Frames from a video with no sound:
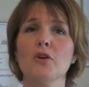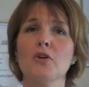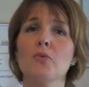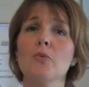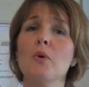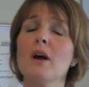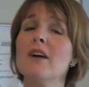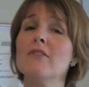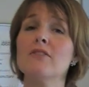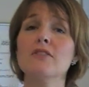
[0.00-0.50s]

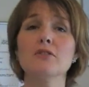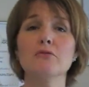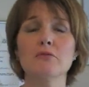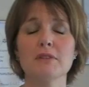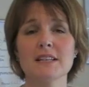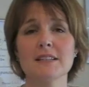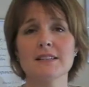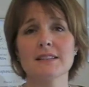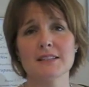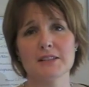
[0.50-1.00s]
Whatever the
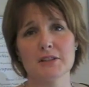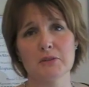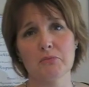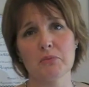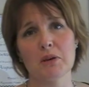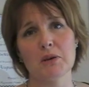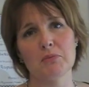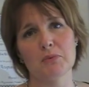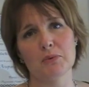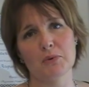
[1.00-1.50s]
reasons that
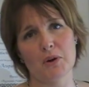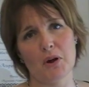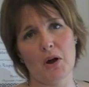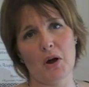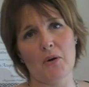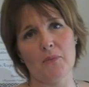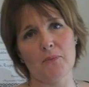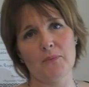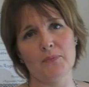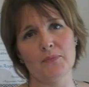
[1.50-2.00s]
people
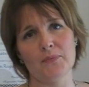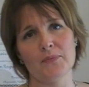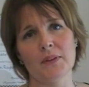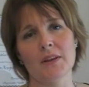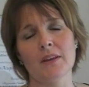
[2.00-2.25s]
come,